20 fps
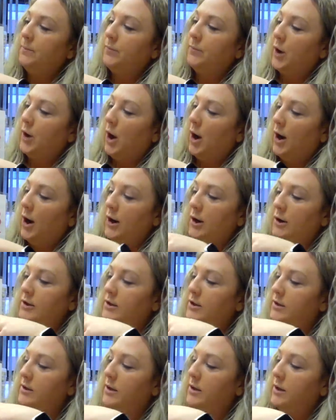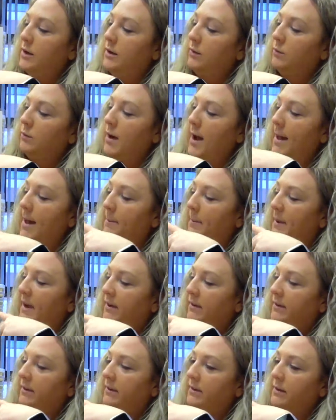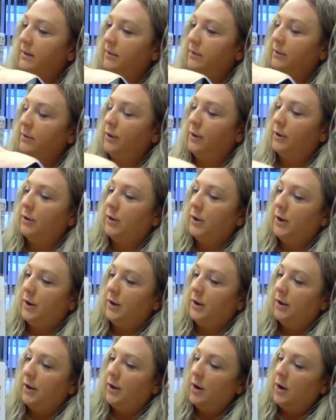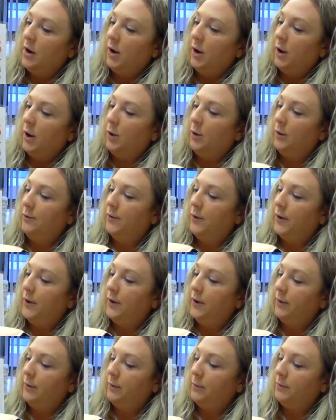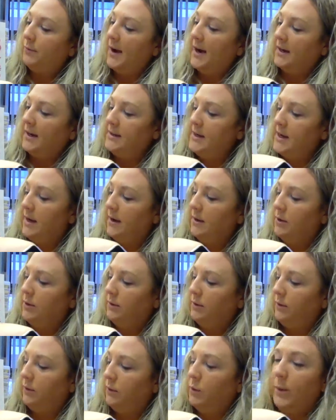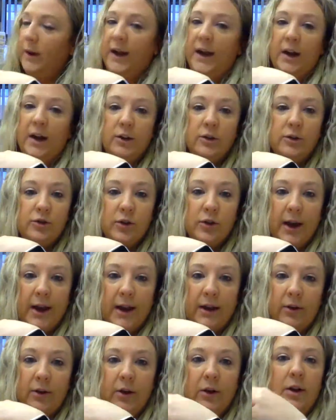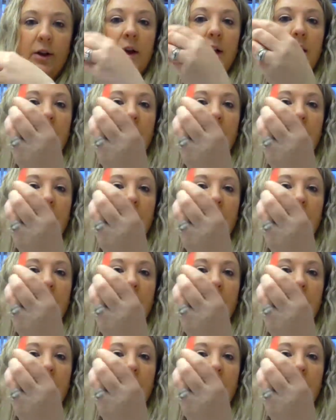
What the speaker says: heart, rhombus, circle, oval, rectangle, square, triangle.